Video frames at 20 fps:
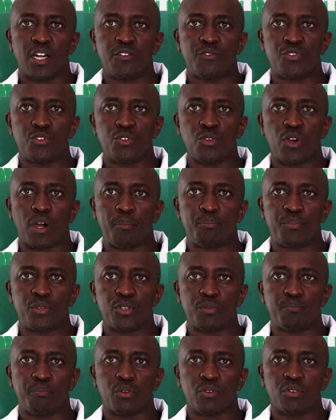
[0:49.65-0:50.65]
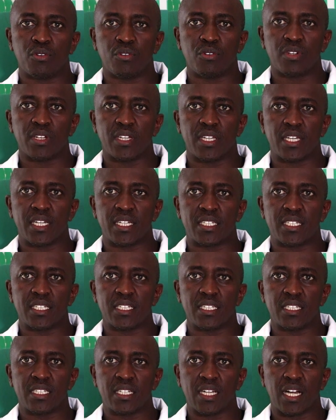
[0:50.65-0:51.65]
fewer people
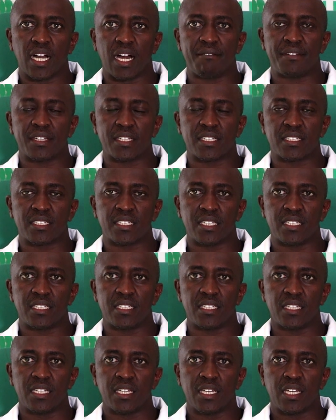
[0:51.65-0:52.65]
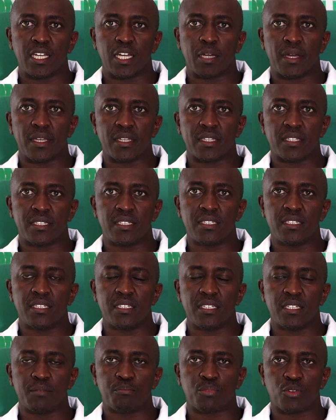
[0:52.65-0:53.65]
getting affected by
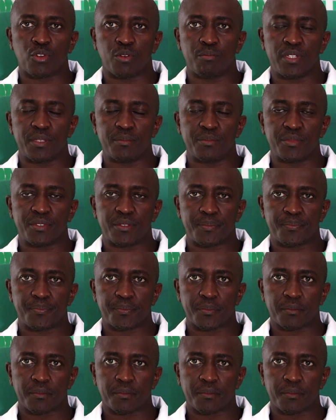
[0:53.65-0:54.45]
kidney problems.